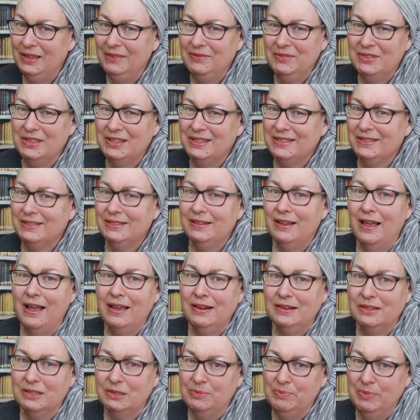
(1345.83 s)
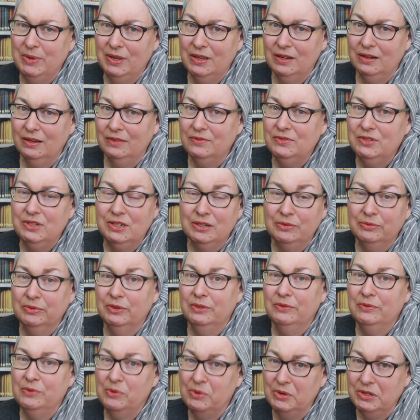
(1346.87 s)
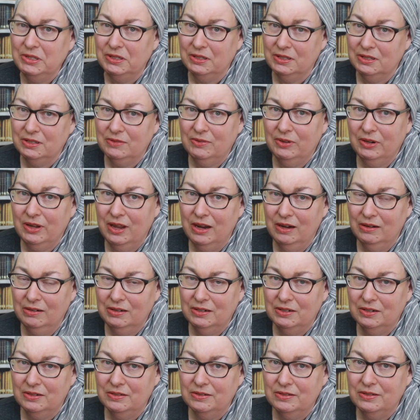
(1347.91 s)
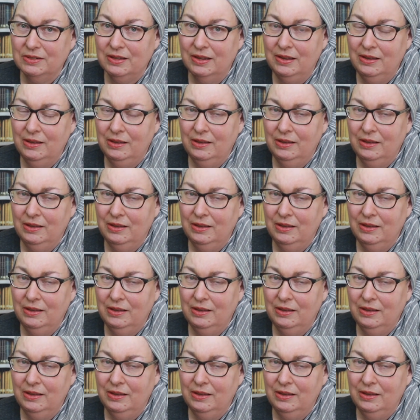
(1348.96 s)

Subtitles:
even the slightest bit of different voices for characters,